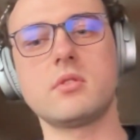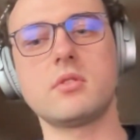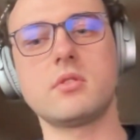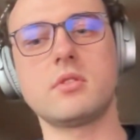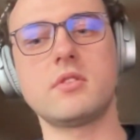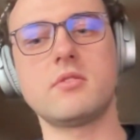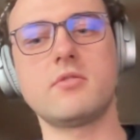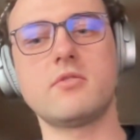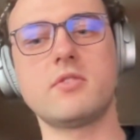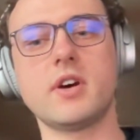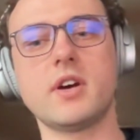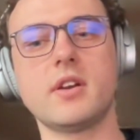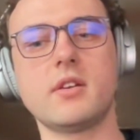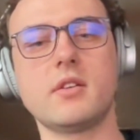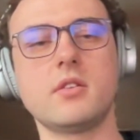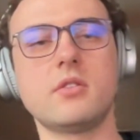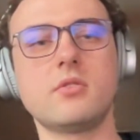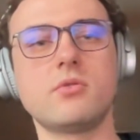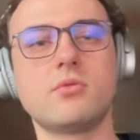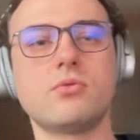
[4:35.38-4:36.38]
divided
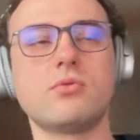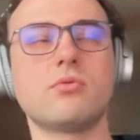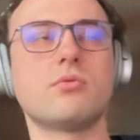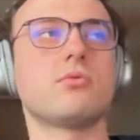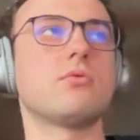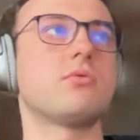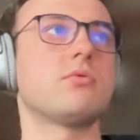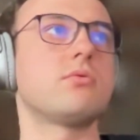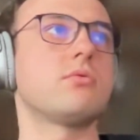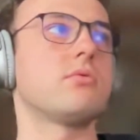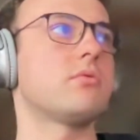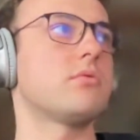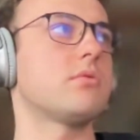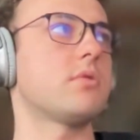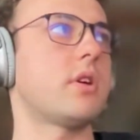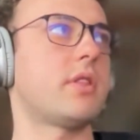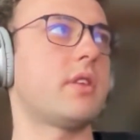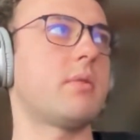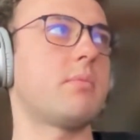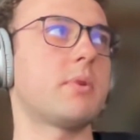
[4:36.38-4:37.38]
into,
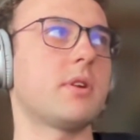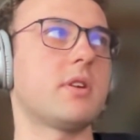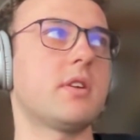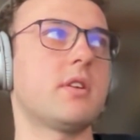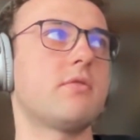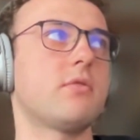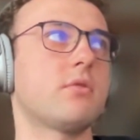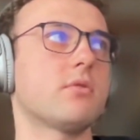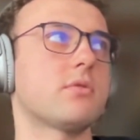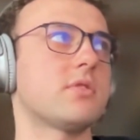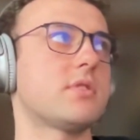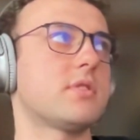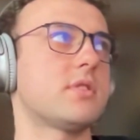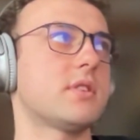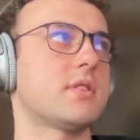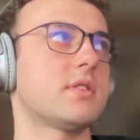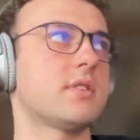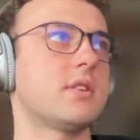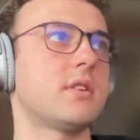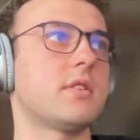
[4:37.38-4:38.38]
I think by default,
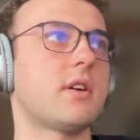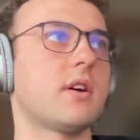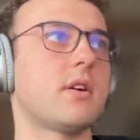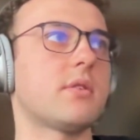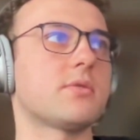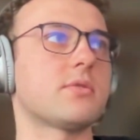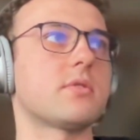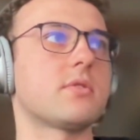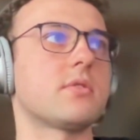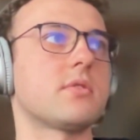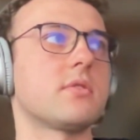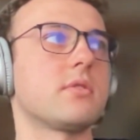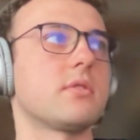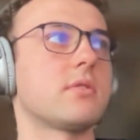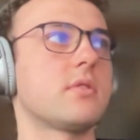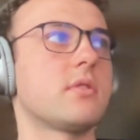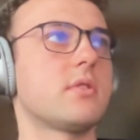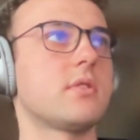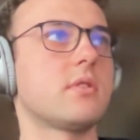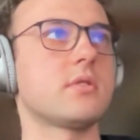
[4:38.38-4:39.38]
16,000
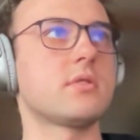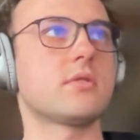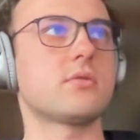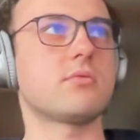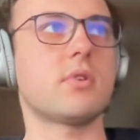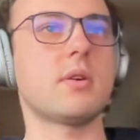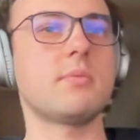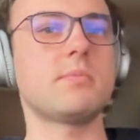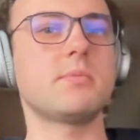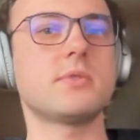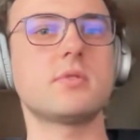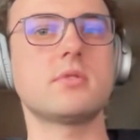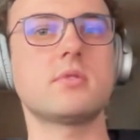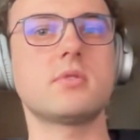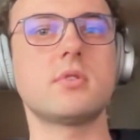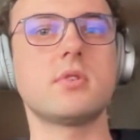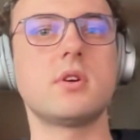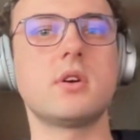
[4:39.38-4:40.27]
stripes.